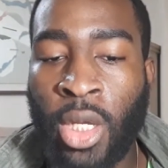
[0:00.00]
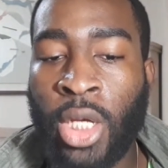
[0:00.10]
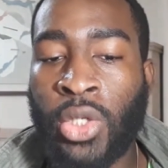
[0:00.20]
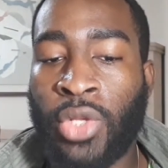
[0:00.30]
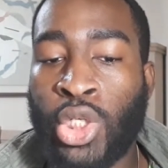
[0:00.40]

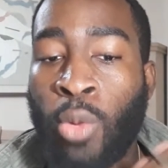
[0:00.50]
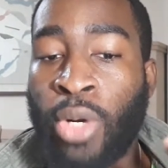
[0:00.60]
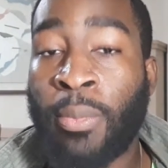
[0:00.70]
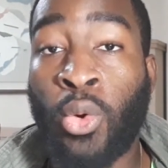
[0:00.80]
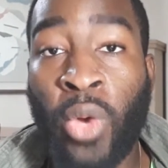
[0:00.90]
So the sobered
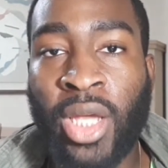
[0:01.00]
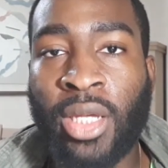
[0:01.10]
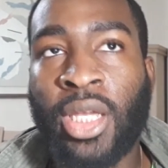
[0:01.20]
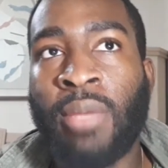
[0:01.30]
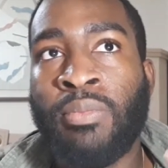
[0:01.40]
up quick
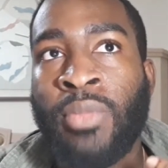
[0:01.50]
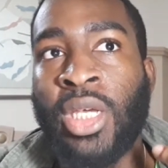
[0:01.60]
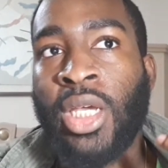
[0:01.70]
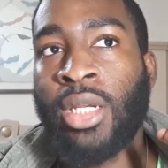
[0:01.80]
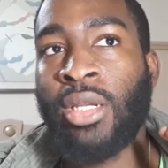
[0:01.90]
can
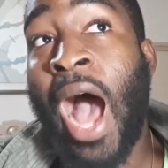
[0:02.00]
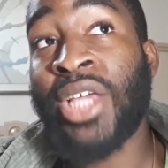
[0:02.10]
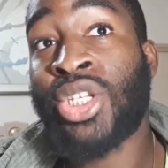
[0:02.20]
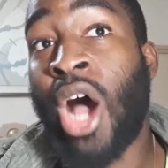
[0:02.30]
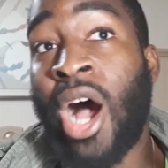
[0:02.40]
mean I
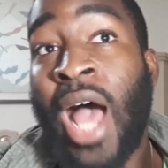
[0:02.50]
saw